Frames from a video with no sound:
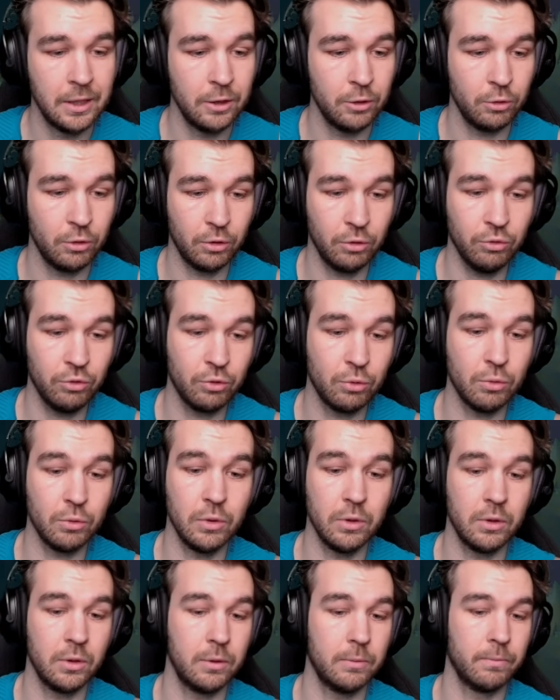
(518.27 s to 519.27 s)
You can also
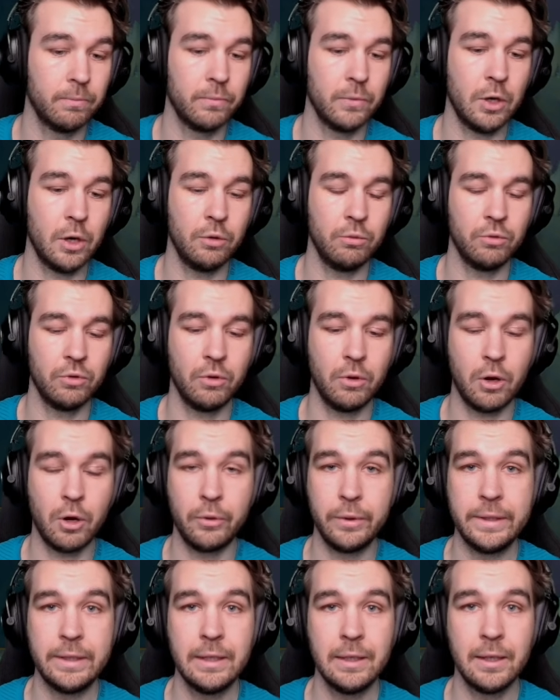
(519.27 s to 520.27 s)
go Iris
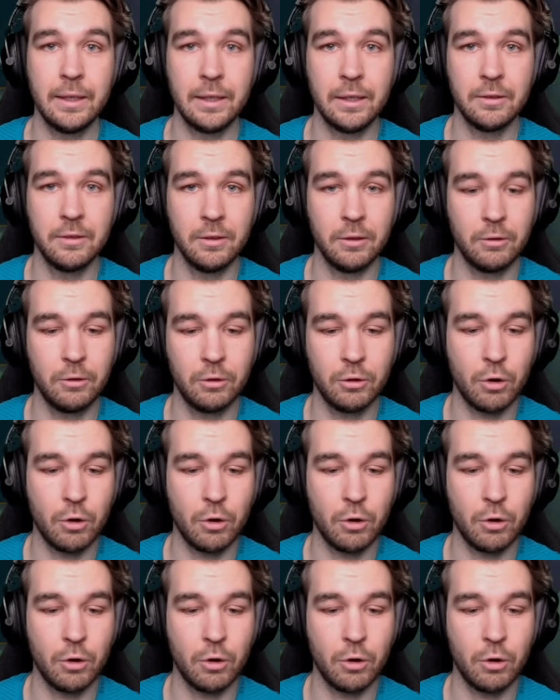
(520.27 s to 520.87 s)
Lari against the